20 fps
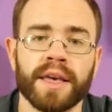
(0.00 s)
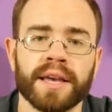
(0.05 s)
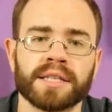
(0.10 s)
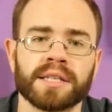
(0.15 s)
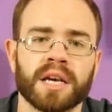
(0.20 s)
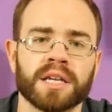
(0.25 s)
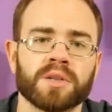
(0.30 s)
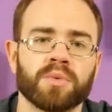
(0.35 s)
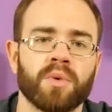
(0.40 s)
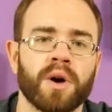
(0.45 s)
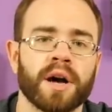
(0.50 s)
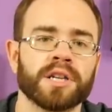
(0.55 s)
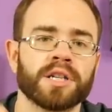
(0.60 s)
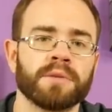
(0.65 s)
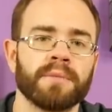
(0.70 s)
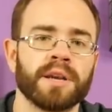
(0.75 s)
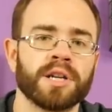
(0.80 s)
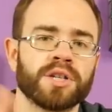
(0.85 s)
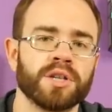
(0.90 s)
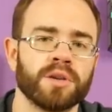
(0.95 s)
Thanks guys for
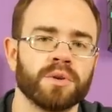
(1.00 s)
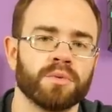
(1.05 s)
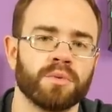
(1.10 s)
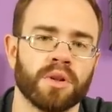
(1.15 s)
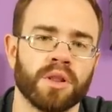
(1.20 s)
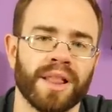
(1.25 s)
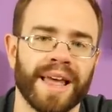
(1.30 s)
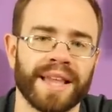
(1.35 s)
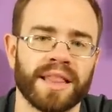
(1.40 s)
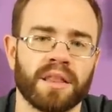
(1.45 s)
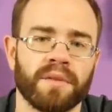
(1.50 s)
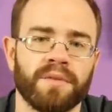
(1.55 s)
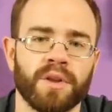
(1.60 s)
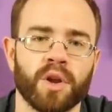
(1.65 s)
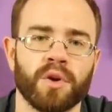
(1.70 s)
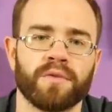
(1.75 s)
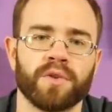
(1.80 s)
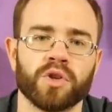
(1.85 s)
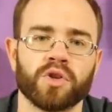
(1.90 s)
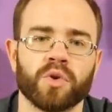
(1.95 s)
watching. Make sure you like the
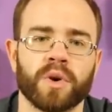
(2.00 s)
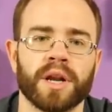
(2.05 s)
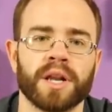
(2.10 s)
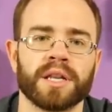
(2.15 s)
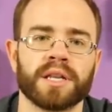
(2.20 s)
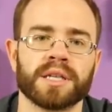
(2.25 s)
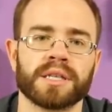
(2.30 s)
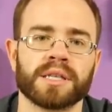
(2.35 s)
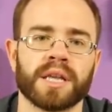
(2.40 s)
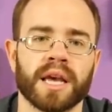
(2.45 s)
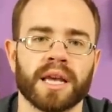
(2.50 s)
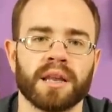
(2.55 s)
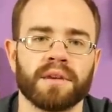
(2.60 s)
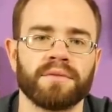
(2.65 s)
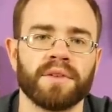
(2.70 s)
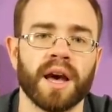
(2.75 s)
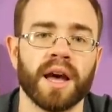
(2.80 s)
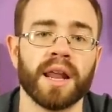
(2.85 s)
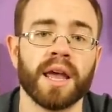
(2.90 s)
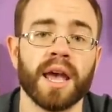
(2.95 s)
video if you enjoyed it, dislike it
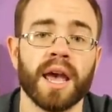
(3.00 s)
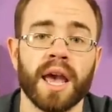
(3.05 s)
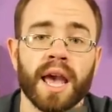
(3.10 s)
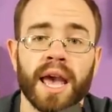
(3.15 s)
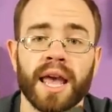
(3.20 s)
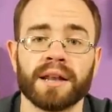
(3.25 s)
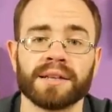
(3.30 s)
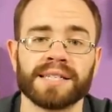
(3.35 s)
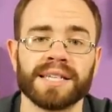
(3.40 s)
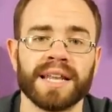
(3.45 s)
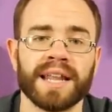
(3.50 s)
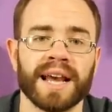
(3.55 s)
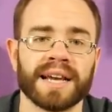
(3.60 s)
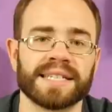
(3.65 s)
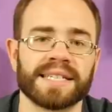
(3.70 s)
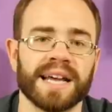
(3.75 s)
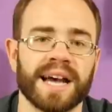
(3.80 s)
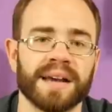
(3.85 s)
if not, and I'll see you next